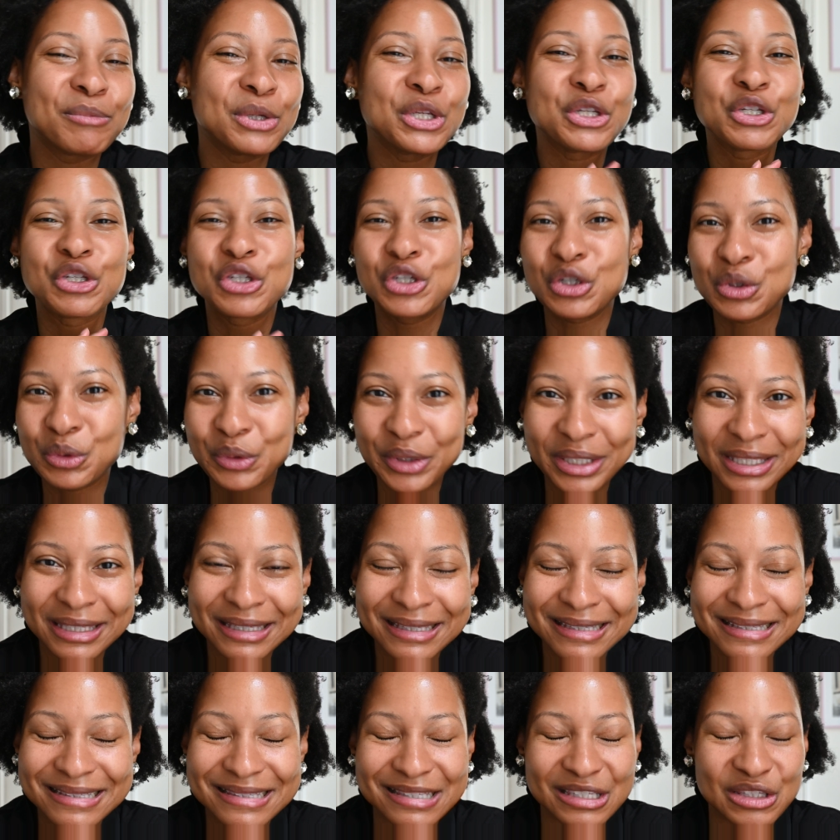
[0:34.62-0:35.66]
been doing
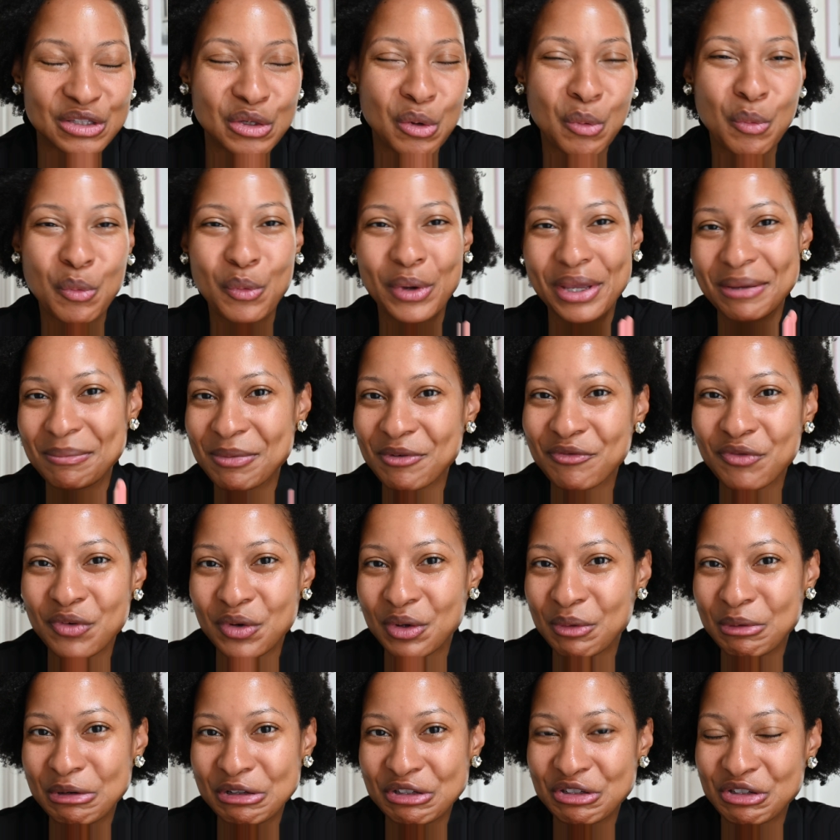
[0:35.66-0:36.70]
it since way
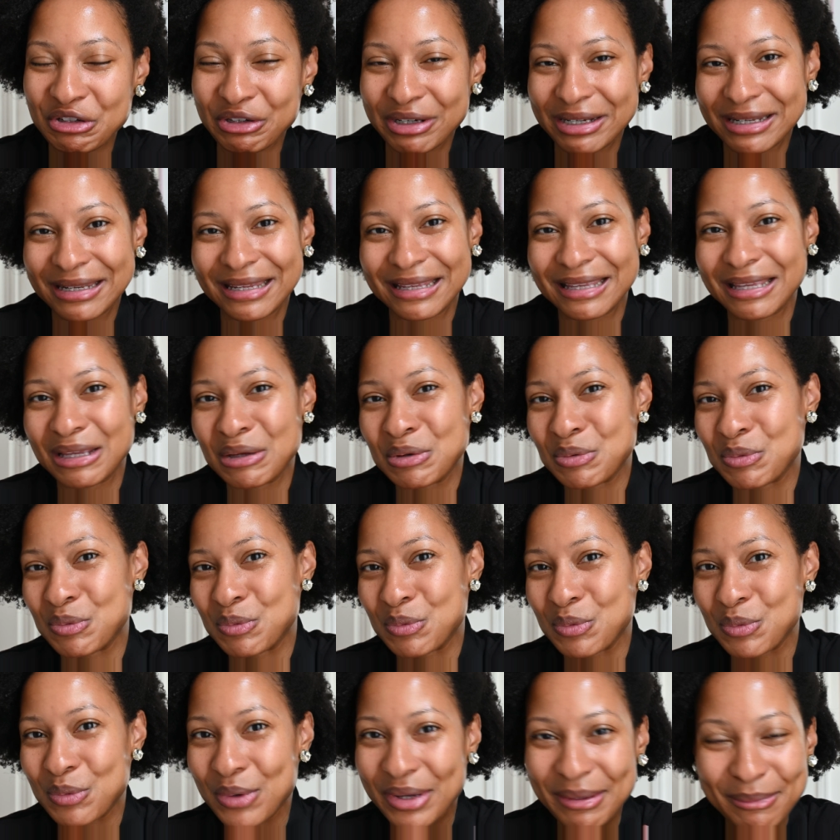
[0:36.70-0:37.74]
before it was trendy,
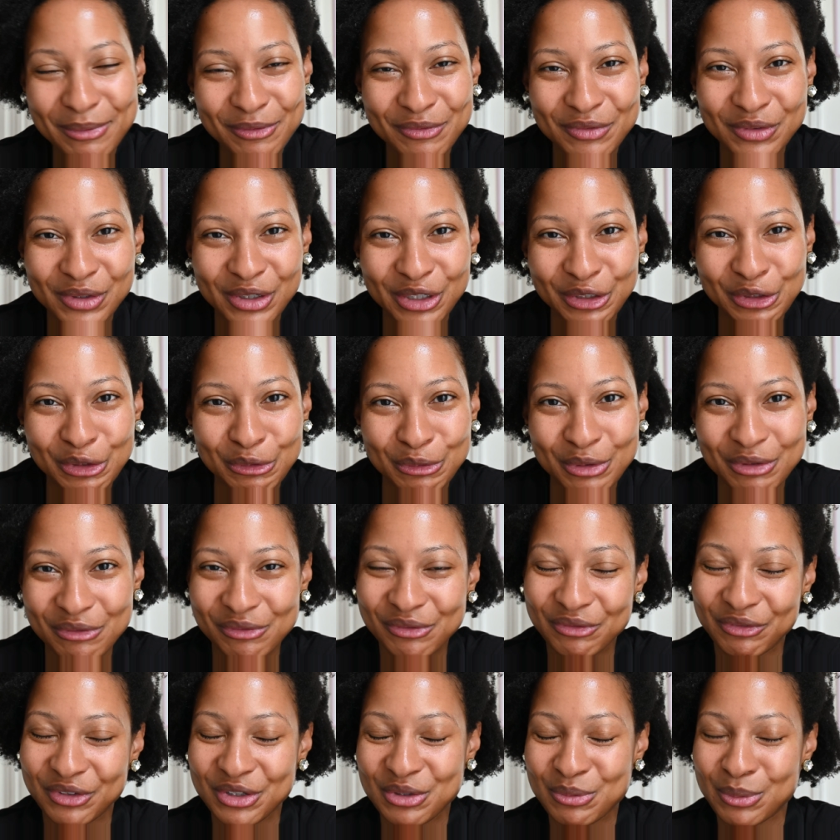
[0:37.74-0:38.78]
way before I knew
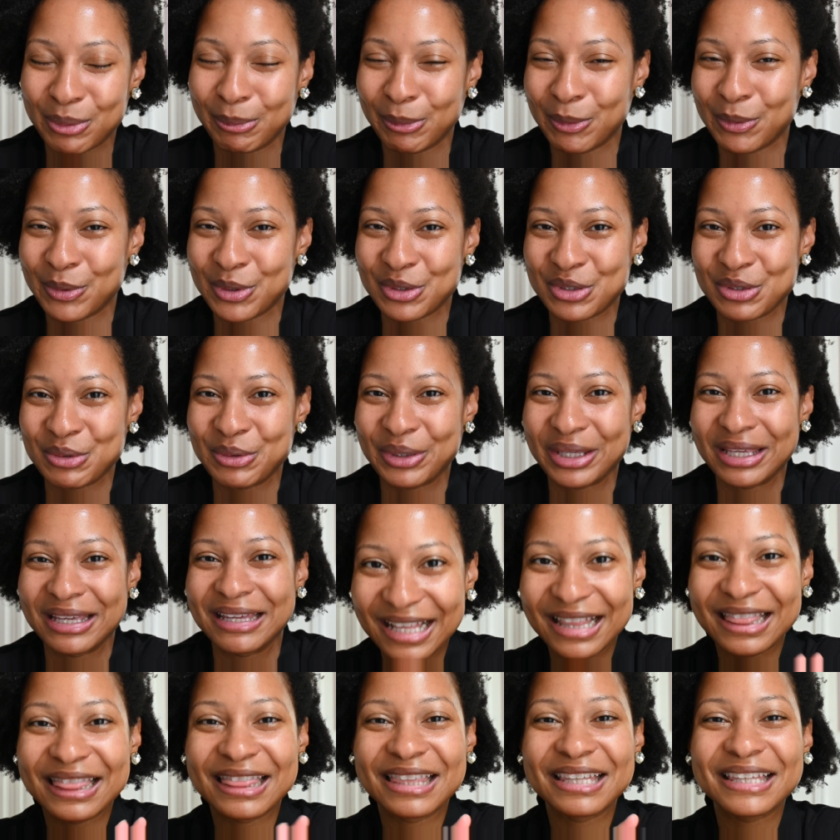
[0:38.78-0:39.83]
even French women were doing it.
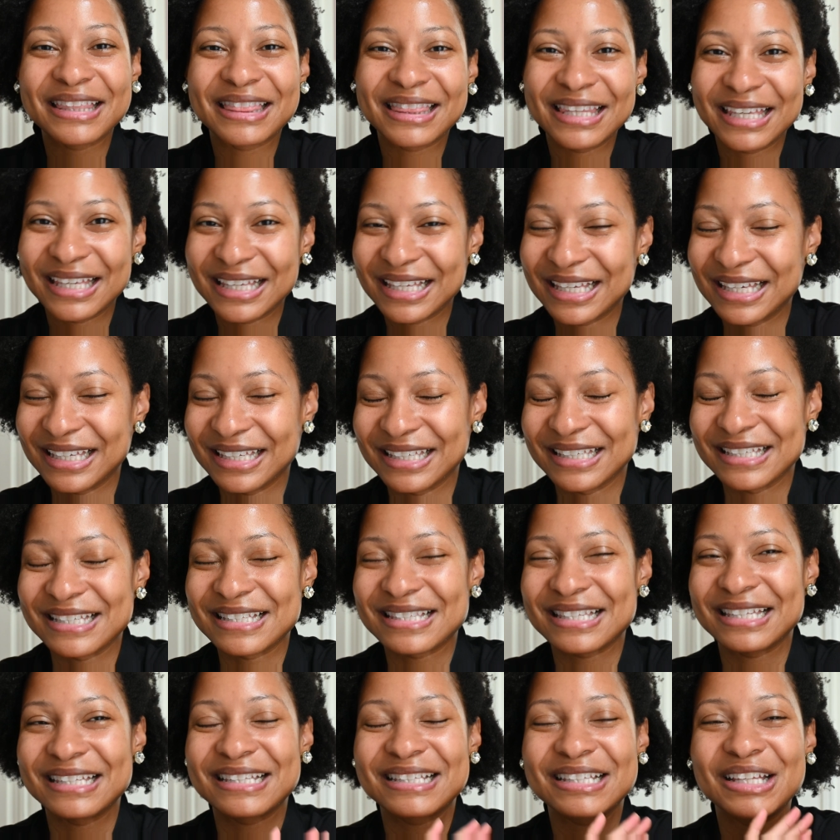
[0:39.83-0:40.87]
The thing
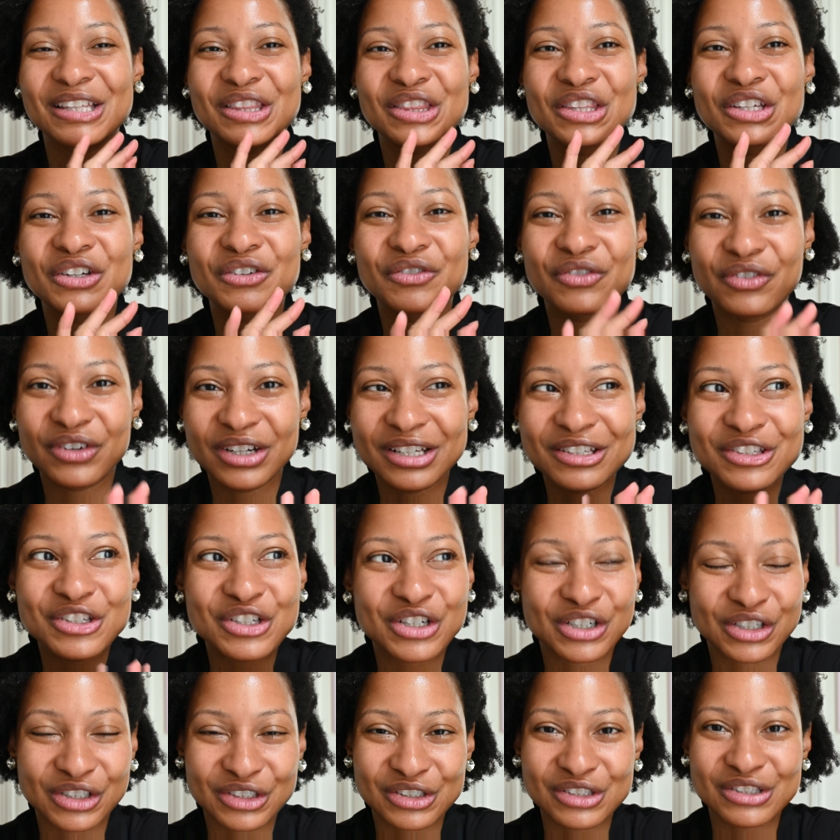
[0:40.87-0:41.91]
is that the French
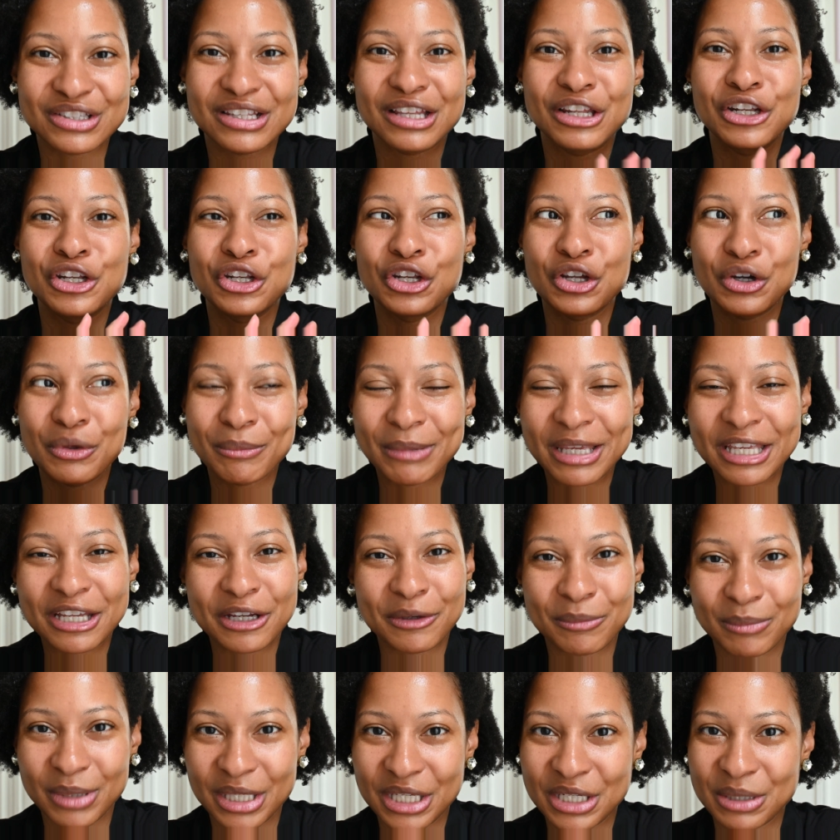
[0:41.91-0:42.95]
girl's no
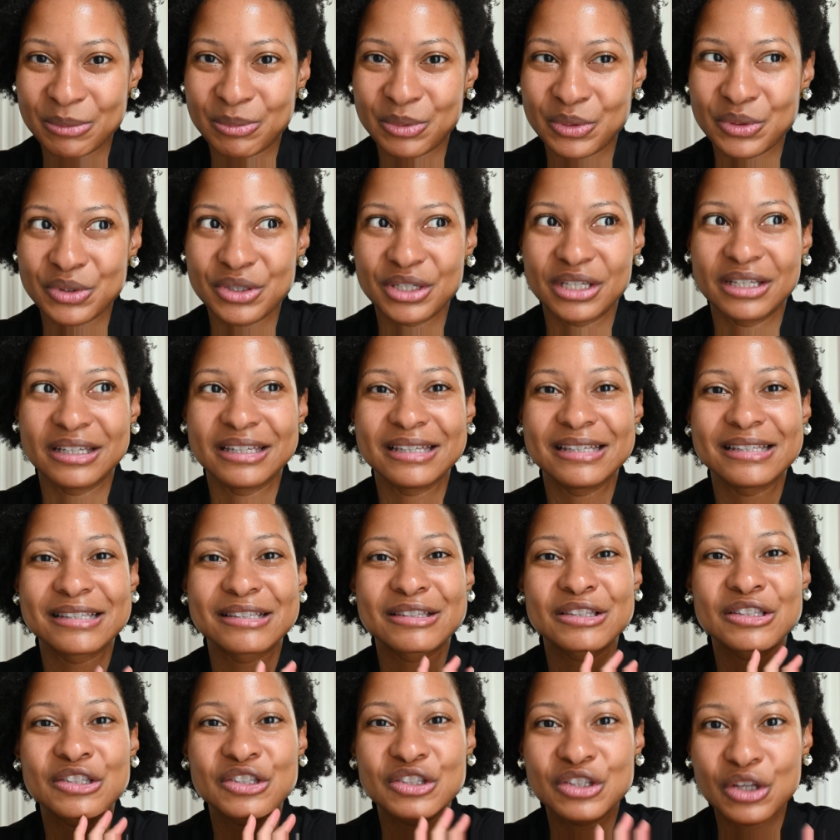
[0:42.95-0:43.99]
makeup routine is
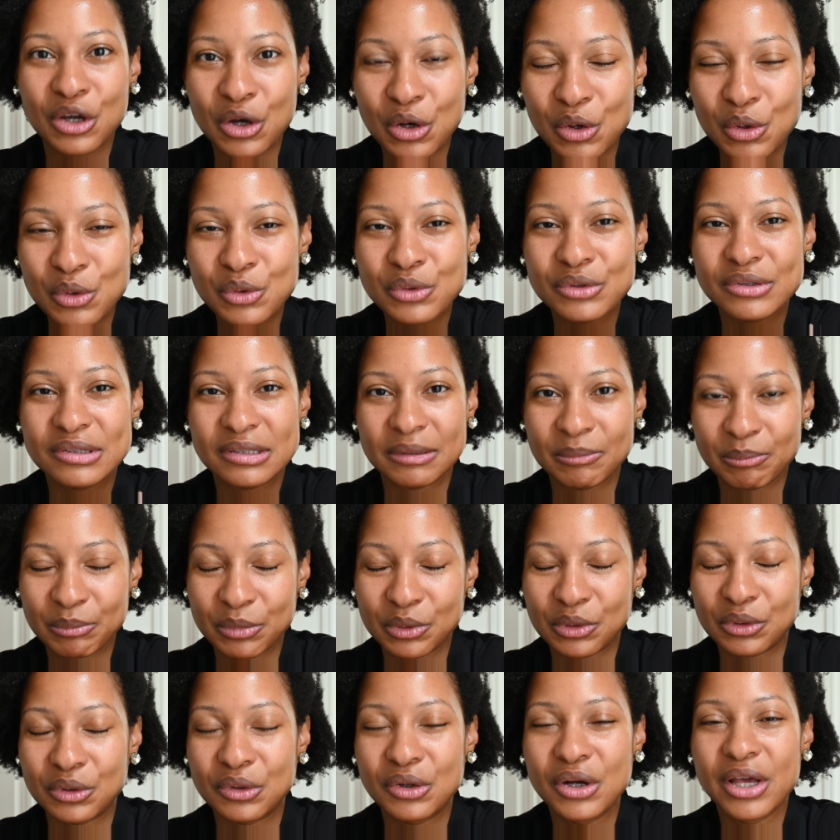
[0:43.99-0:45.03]
so
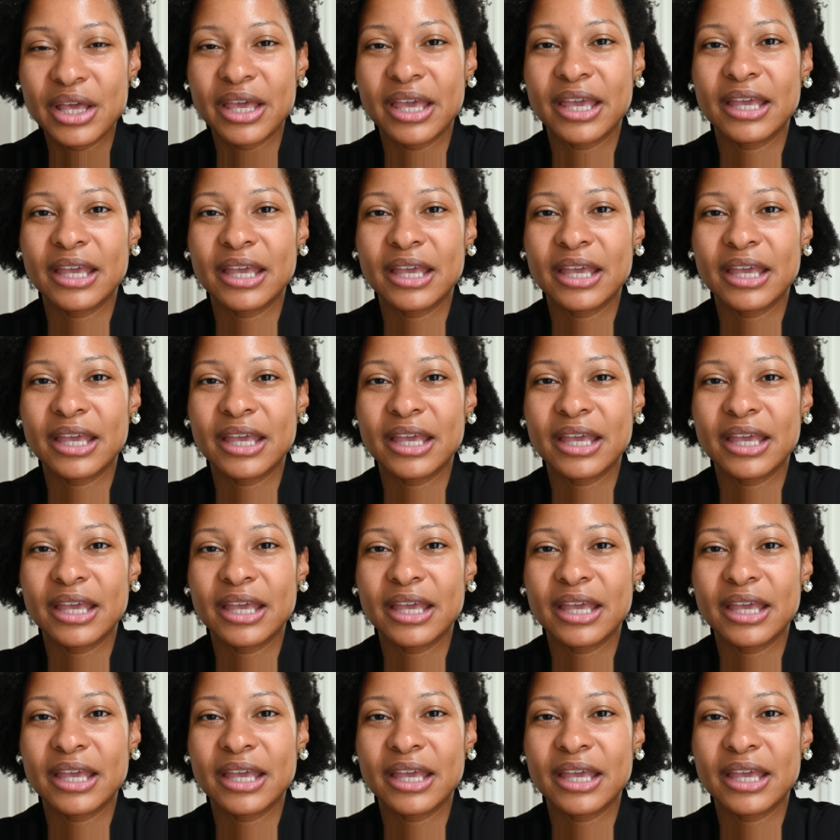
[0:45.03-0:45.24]
simple.